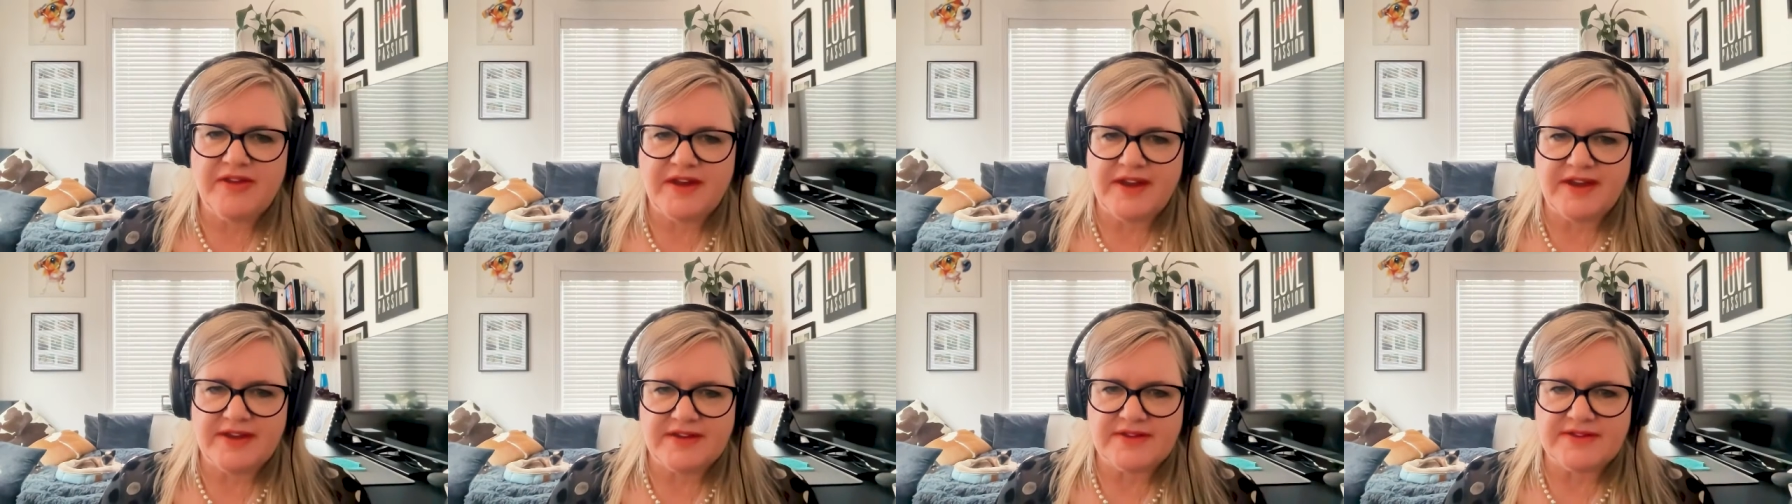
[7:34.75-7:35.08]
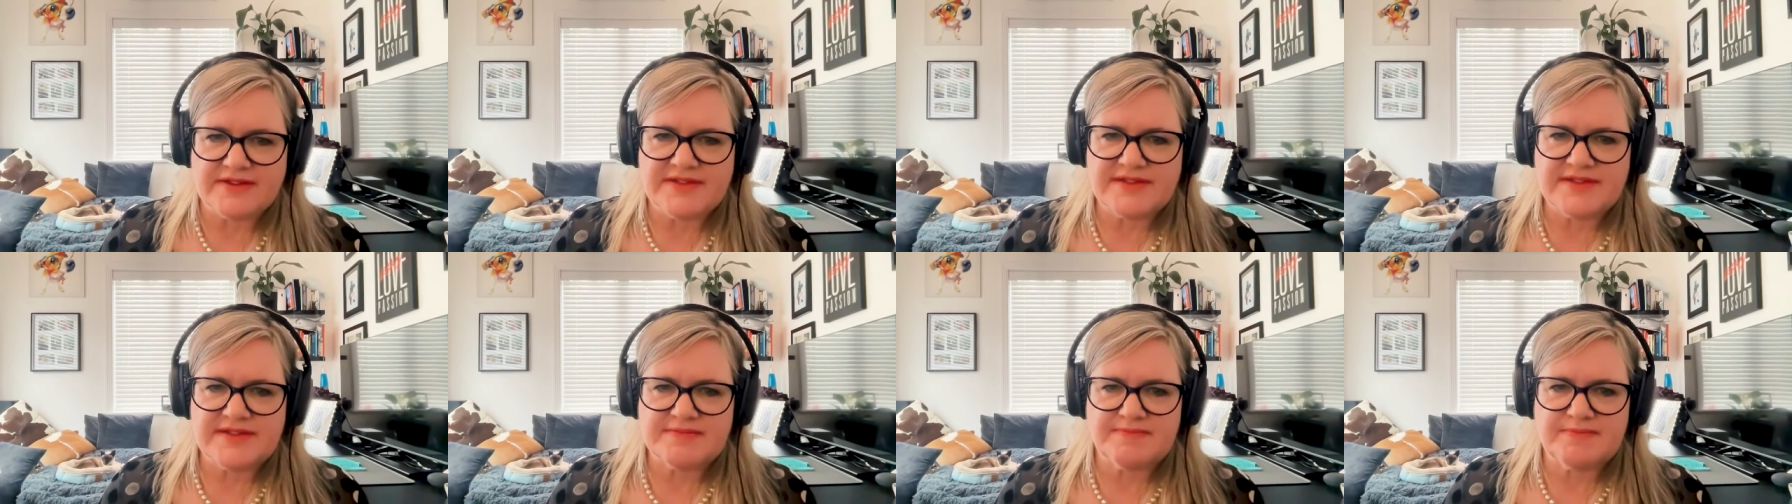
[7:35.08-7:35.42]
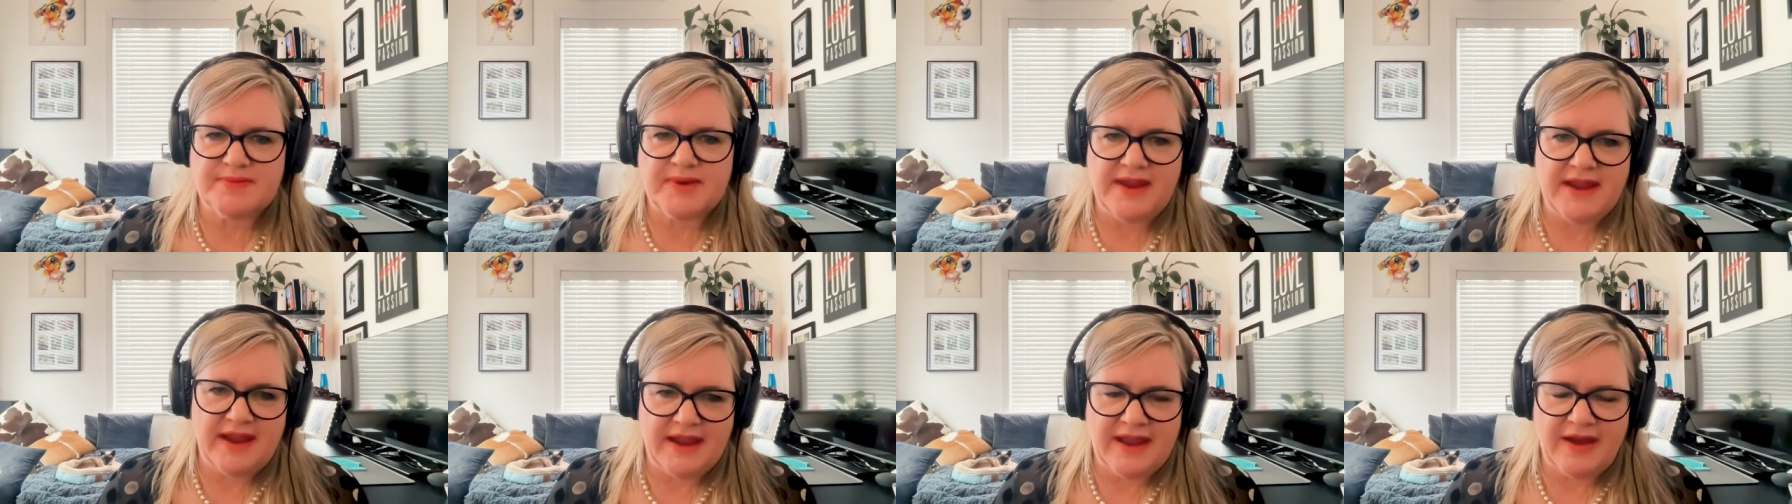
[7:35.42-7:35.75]
things,
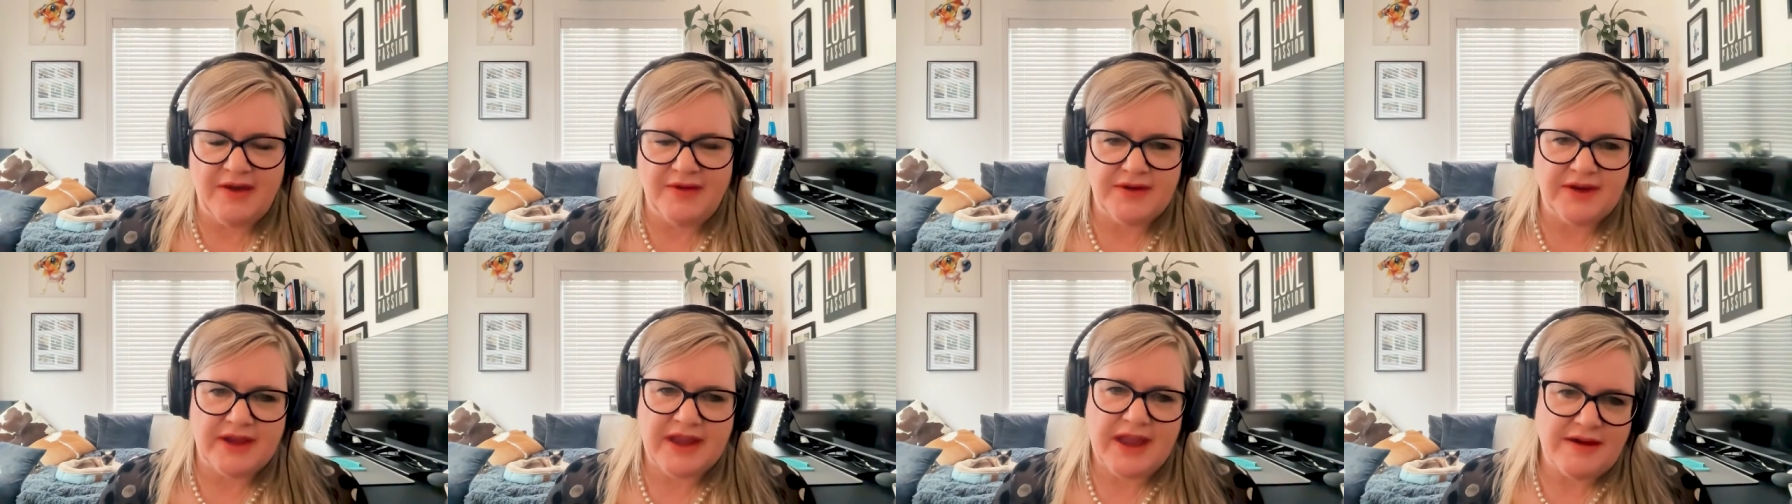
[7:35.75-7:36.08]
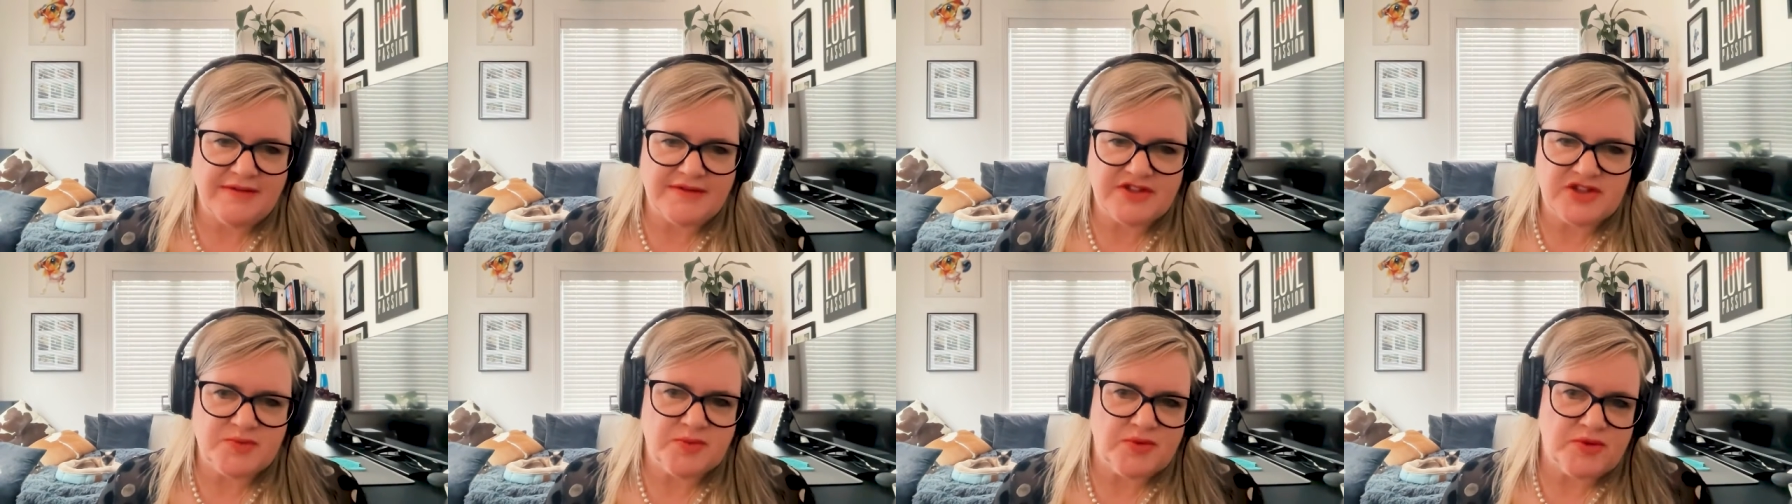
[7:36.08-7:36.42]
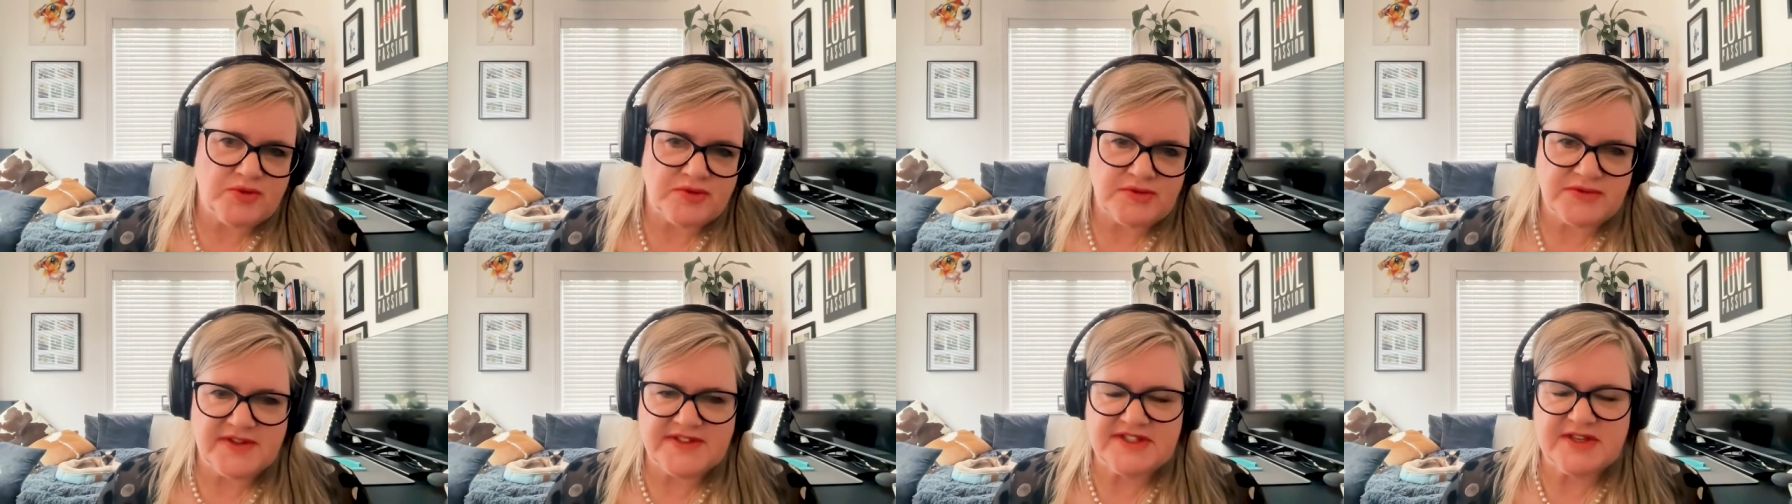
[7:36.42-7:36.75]
being held
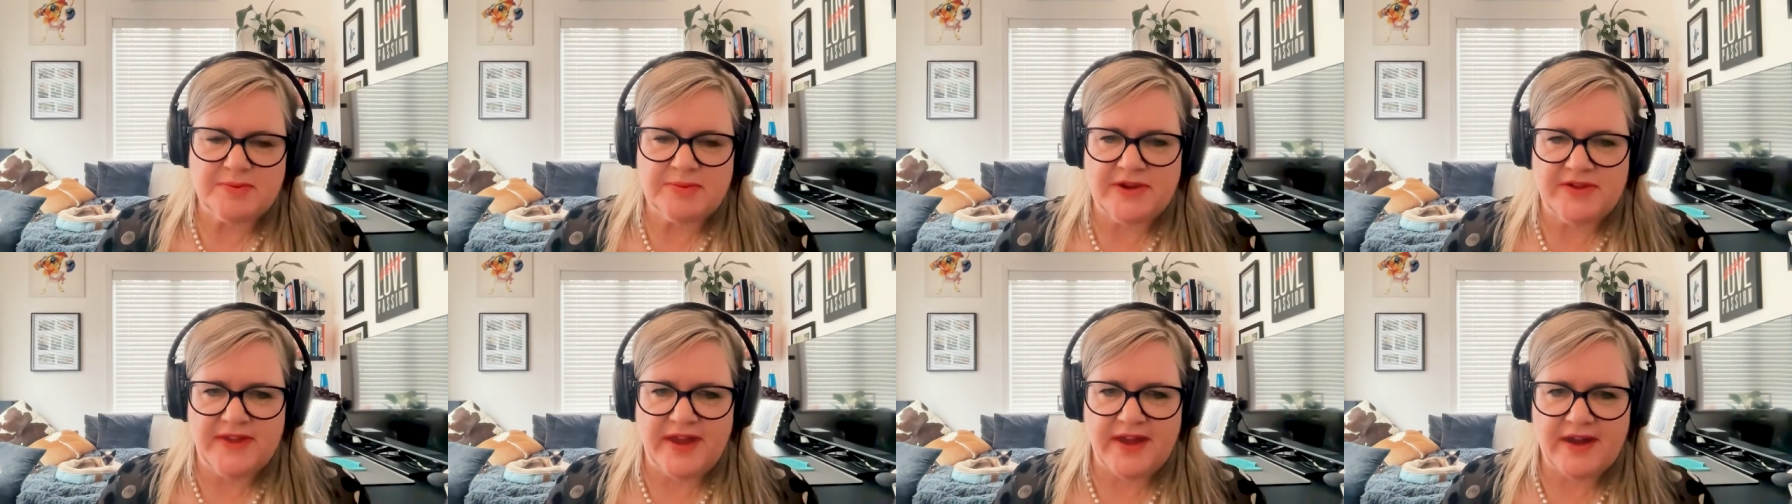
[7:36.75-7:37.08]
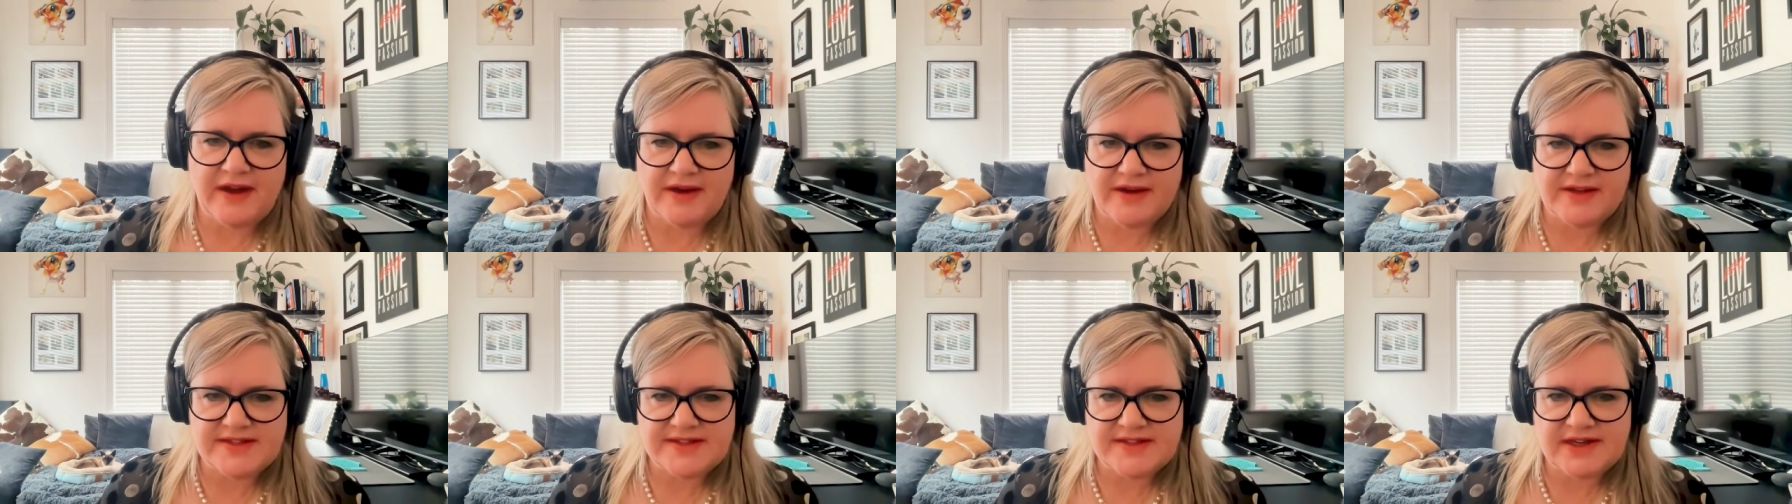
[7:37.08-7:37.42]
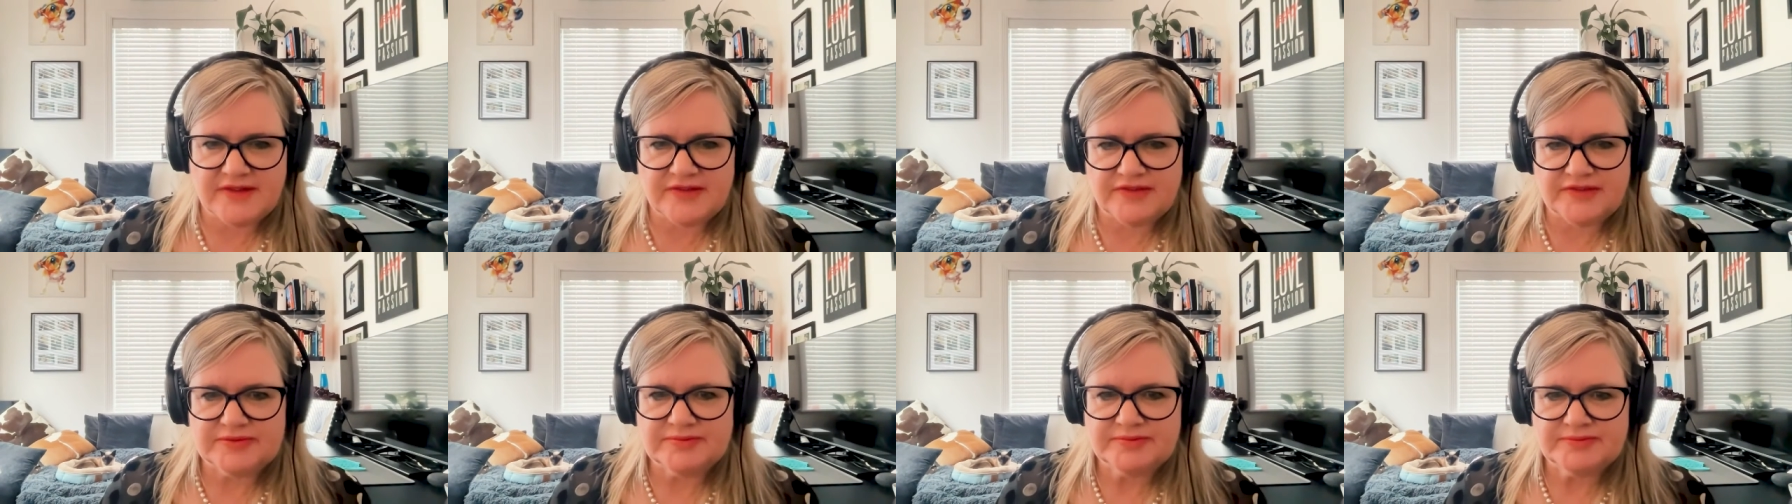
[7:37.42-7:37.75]
accountable, discipline, that kind of
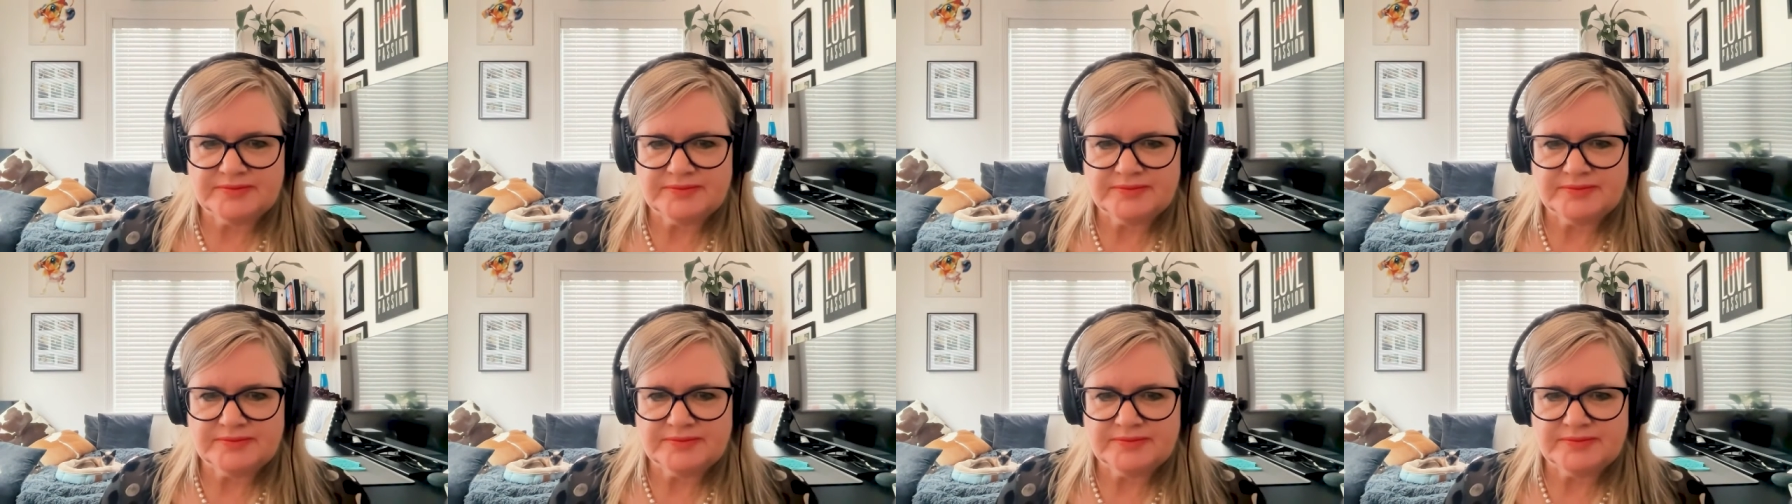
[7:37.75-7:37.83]
stuff.